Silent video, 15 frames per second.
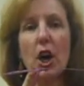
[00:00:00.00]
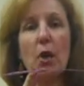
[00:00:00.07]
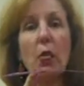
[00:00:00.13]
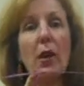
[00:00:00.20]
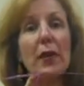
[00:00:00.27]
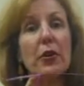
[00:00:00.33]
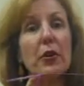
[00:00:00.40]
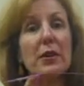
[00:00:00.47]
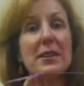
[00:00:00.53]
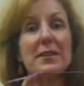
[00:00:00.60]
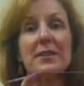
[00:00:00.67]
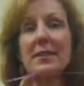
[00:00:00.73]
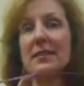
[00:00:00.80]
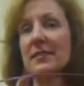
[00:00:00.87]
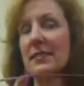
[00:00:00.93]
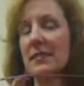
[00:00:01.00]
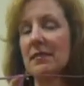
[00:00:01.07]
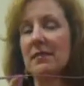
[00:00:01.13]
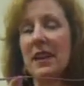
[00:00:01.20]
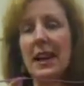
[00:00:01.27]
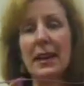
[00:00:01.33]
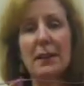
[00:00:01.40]
Whether it's
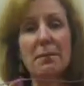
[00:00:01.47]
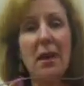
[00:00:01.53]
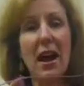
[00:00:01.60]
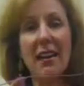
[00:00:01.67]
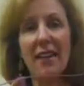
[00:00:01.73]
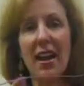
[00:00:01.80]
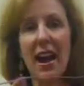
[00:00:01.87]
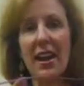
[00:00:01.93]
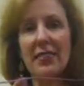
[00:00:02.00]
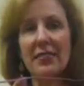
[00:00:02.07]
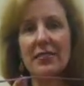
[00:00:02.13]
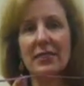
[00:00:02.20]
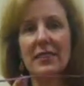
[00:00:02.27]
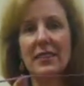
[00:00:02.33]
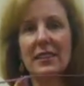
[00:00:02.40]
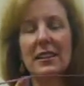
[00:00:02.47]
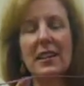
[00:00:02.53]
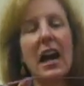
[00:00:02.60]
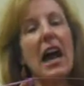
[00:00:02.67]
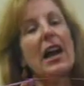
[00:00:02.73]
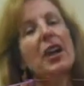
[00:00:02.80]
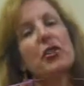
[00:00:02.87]
like in my life,
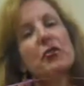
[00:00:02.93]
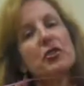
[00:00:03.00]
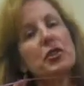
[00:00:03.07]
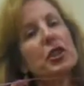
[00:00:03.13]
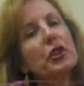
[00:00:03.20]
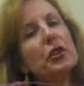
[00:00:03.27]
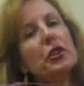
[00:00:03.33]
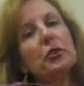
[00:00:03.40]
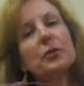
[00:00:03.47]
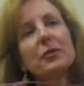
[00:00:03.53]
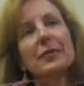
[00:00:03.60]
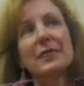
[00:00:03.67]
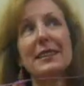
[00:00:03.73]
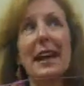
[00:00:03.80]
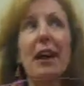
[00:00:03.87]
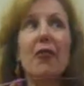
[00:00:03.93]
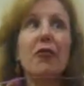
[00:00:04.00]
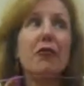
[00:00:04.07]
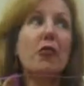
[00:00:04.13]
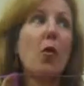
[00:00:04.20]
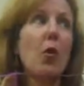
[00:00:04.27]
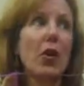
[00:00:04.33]
I own 2, now
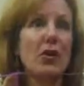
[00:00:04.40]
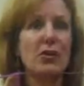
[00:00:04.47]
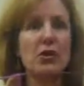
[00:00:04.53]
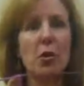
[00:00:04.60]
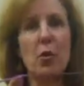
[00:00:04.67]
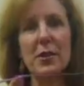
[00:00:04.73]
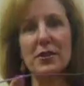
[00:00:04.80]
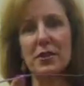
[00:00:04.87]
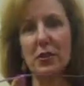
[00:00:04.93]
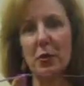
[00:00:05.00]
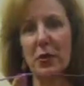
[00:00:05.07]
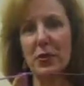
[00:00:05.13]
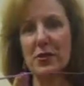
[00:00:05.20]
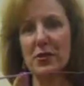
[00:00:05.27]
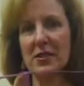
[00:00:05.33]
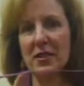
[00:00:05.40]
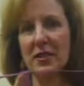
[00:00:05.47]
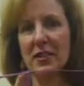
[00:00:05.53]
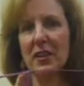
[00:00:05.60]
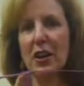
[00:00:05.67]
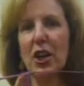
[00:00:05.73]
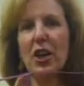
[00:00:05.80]
4 toy stores,
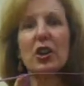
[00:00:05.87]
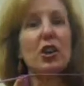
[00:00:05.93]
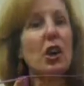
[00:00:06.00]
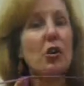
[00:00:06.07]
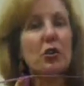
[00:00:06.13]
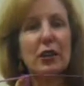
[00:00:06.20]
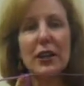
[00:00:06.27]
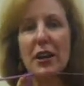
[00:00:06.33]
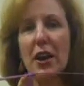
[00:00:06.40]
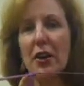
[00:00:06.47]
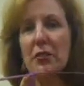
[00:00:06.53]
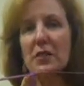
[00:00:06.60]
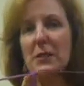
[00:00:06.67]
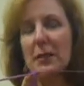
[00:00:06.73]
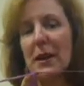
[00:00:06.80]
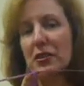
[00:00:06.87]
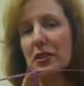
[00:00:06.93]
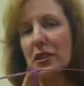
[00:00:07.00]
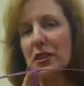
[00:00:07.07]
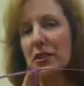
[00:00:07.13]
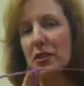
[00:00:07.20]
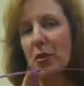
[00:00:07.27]
locally owned
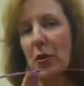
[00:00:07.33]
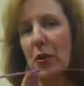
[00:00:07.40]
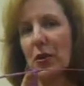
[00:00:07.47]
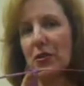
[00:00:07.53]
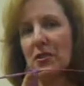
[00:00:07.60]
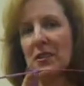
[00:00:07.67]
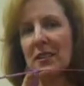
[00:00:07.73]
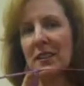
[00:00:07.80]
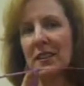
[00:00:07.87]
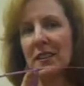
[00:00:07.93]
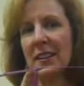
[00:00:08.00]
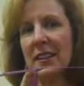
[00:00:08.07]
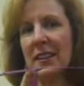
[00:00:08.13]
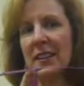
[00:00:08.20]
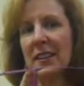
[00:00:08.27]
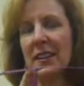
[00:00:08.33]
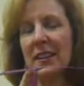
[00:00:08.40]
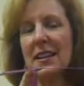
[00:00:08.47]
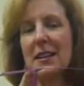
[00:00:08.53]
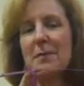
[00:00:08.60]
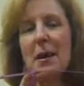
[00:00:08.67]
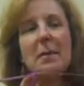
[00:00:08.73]
specialty stores.
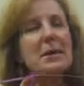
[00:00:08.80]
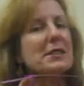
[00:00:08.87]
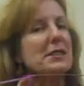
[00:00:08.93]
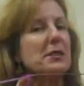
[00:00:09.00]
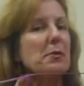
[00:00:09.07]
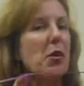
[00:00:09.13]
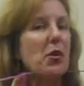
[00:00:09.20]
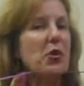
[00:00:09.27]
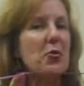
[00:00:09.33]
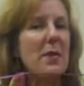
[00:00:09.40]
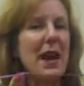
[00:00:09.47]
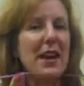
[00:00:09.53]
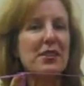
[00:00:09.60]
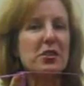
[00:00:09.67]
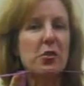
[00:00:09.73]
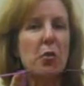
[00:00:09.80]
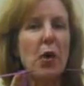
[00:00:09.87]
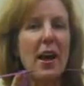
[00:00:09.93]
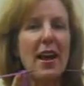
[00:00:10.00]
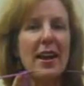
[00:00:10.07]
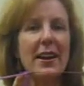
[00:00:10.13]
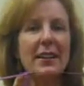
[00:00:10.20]
My business partner passed
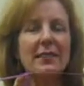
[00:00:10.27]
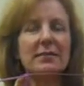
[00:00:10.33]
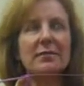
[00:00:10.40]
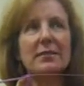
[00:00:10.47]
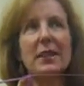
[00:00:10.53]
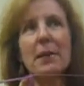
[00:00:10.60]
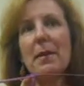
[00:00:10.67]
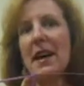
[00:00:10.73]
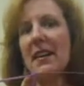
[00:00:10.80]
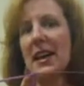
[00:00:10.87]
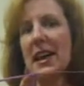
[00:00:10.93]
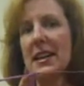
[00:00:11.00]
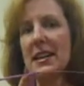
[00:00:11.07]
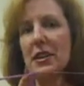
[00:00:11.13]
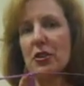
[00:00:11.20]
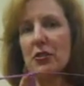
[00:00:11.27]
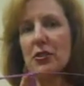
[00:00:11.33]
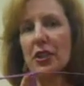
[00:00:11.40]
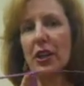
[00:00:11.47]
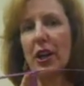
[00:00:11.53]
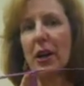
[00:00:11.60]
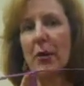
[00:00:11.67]
away about 8 years
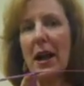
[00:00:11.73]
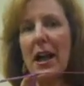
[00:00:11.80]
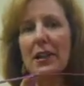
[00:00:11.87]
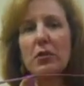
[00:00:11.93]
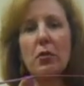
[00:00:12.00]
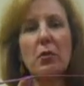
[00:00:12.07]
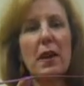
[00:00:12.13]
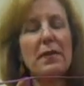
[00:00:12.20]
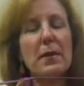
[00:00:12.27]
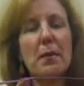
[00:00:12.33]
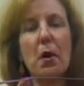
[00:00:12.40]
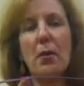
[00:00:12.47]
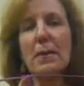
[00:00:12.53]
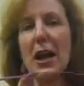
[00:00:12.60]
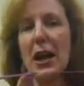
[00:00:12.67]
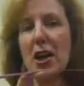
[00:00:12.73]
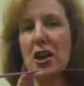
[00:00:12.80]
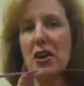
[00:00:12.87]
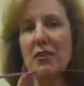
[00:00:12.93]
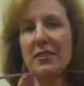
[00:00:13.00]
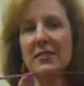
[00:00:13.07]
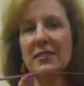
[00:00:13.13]
ago. I had to run them on
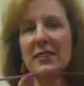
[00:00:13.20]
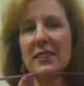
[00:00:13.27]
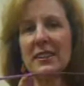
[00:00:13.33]
my own.